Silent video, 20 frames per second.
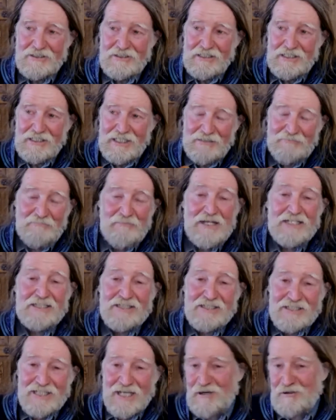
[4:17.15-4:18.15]
It might
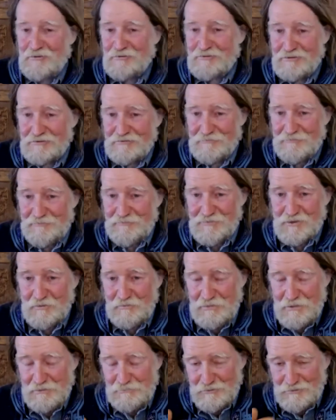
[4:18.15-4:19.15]
sound to
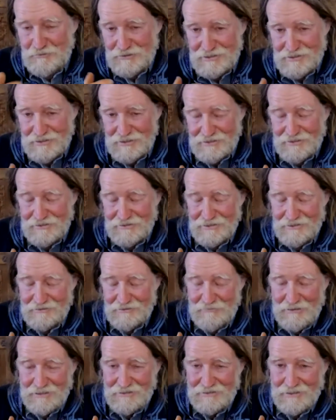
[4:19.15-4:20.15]
people who are listening to this
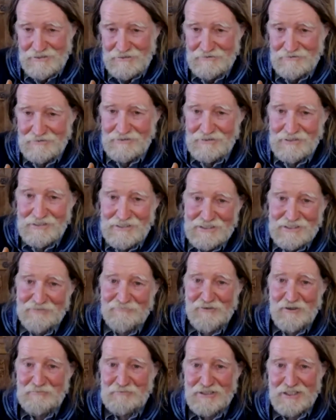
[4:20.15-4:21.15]
right now as if
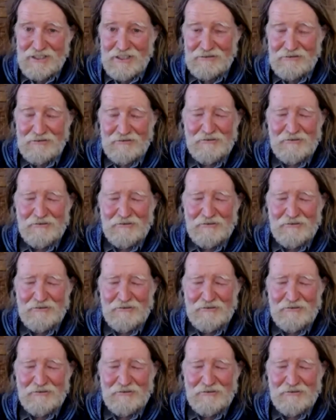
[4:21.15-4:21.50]
I'm saying,